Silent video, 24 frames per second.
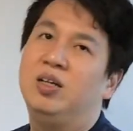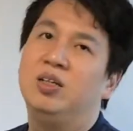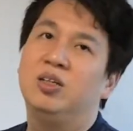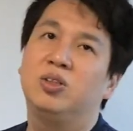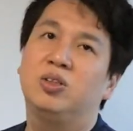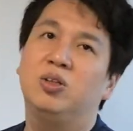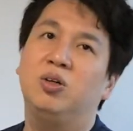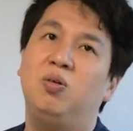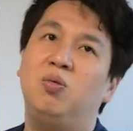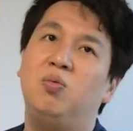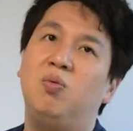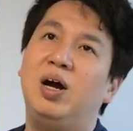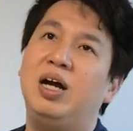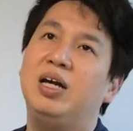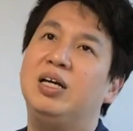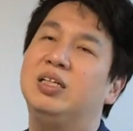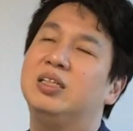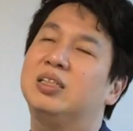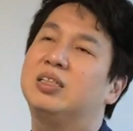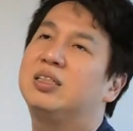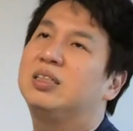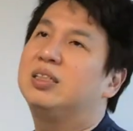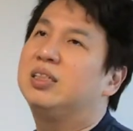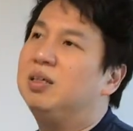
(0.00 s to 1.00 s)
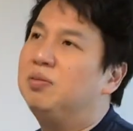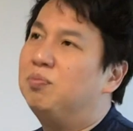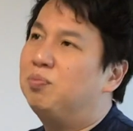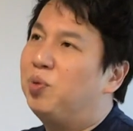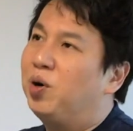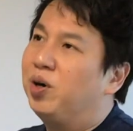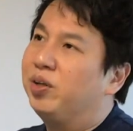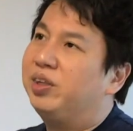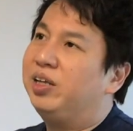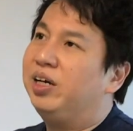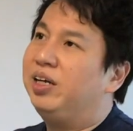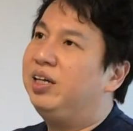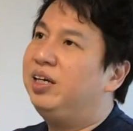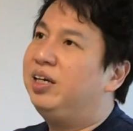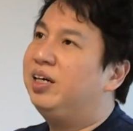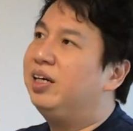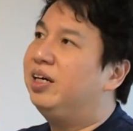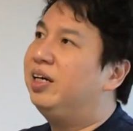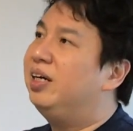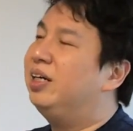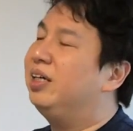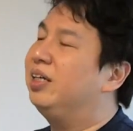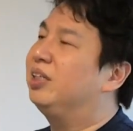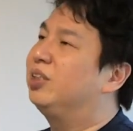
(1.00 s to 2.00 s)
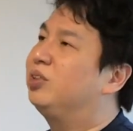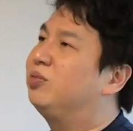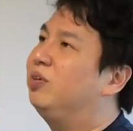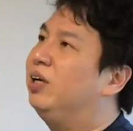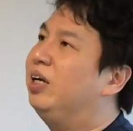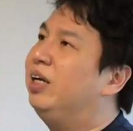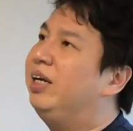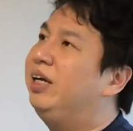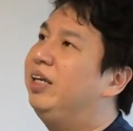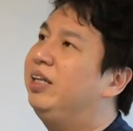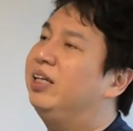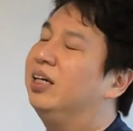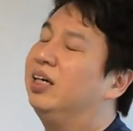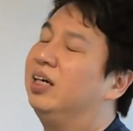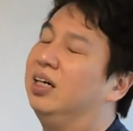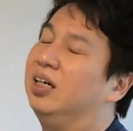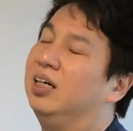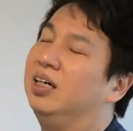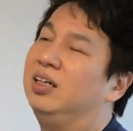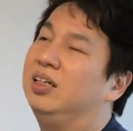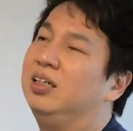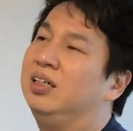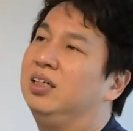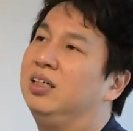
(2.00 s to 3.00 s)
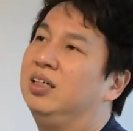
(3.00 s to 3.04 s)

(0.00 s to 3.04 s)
so what is important here is really the